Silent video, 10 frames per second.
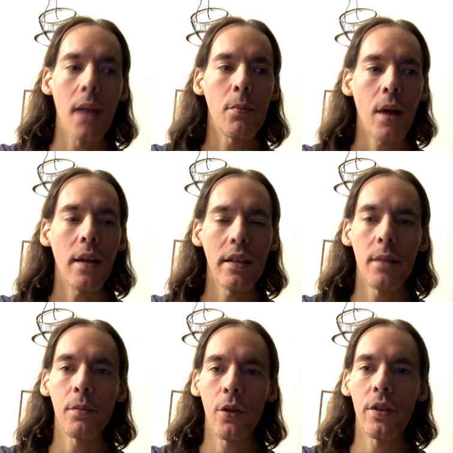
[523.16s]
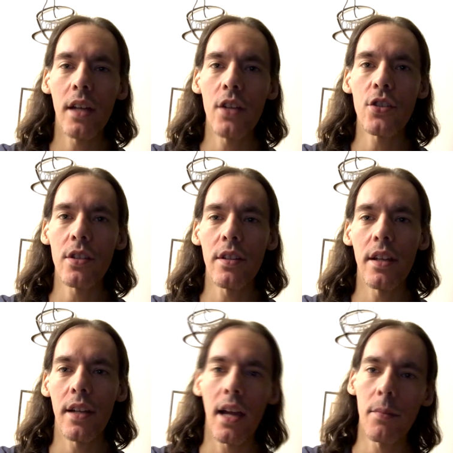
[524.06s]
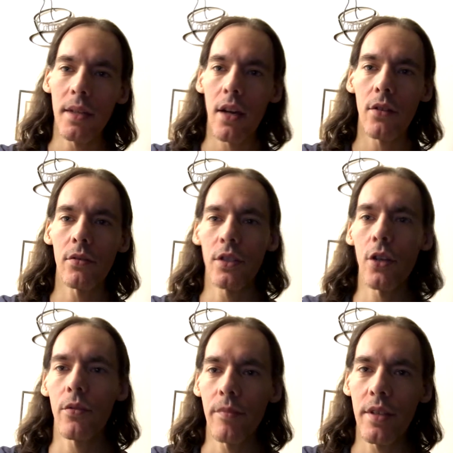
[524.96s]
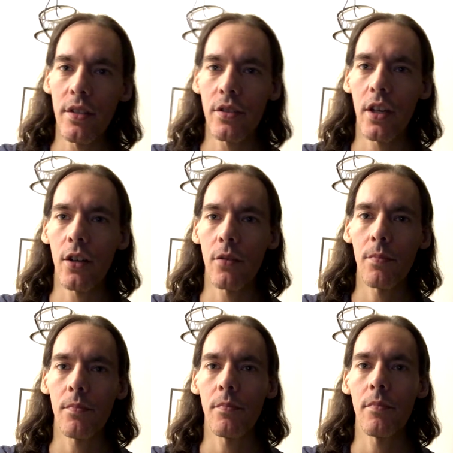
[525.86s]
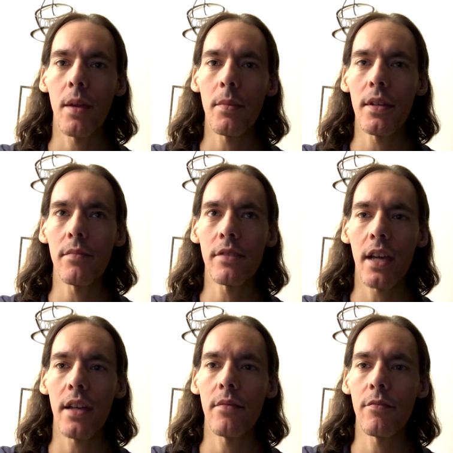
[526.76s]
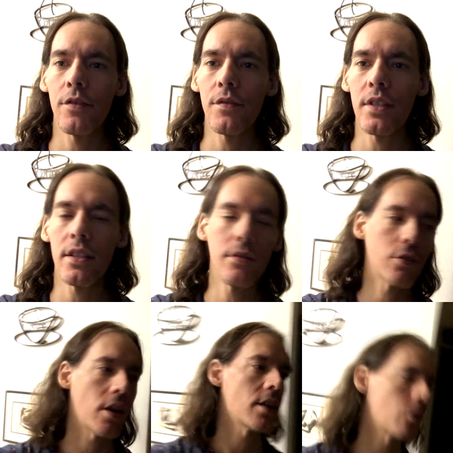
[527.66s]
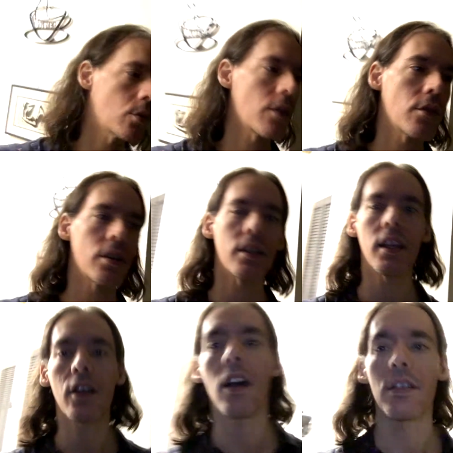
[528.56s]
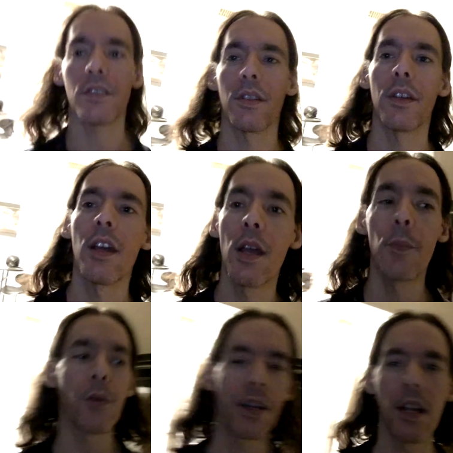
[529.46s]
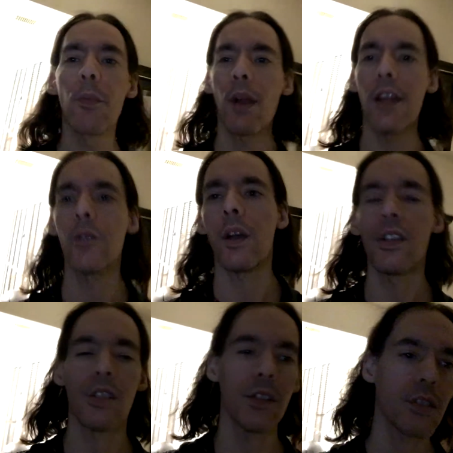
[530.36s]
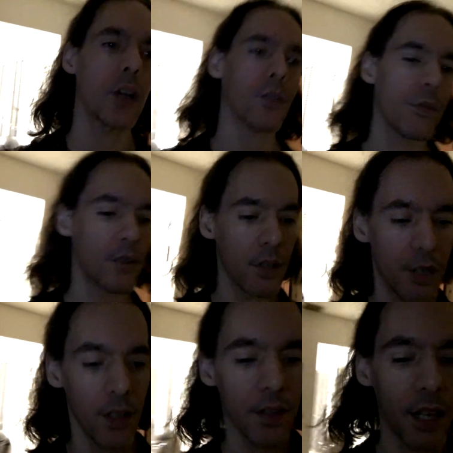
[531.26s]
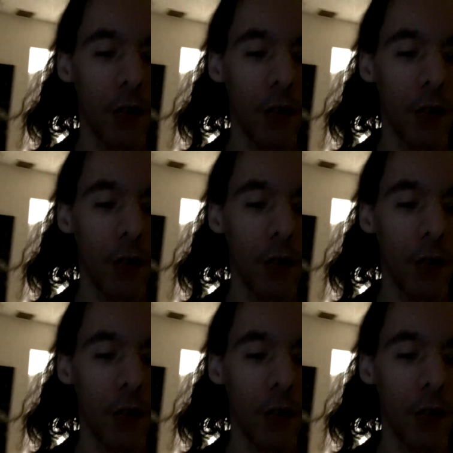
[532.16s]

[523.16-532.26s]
probably end up blowing the engine, and then I'd be out, the entire, maybe 10, 15 grand or whatever it costs to put in a brand new engine. So then